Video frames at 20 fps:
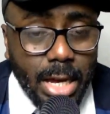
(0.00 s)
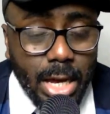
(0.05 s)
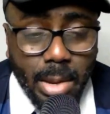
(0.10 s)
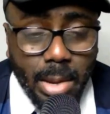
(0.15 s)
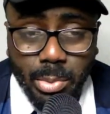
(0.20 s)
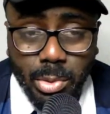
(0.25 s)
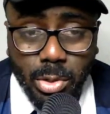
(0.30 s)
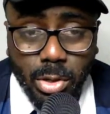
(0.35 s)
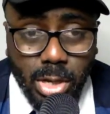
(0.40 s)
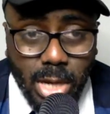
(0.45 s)

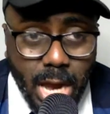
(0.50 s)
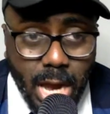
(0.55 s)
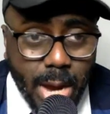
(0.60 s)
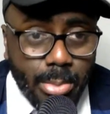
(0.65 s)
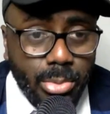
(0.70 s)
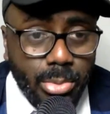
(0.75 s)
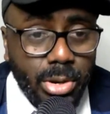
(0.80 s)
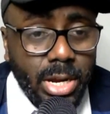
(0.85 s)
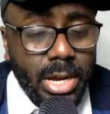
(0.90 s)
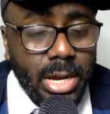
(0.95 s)
your
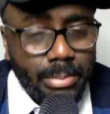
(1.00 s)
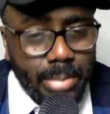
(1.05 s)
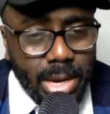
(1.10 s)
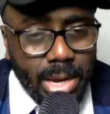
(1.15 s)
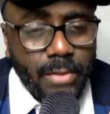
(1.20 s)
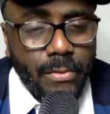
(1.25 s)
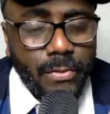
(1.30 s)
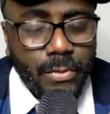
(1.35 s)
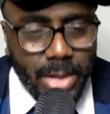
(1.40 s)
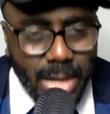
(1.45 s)
camera and
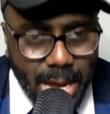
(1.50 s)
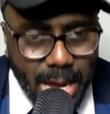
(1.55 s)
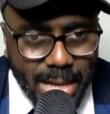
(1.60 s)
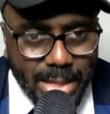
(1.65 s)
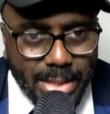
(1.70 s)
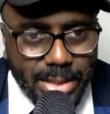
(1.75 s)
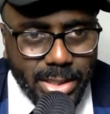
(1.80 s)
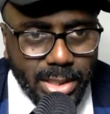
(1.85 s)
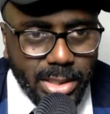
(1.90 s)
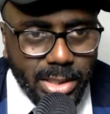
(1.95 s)
microphone
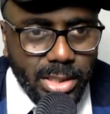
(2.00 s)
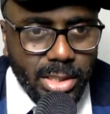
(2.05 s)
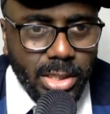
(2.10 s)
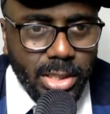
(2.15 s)
access,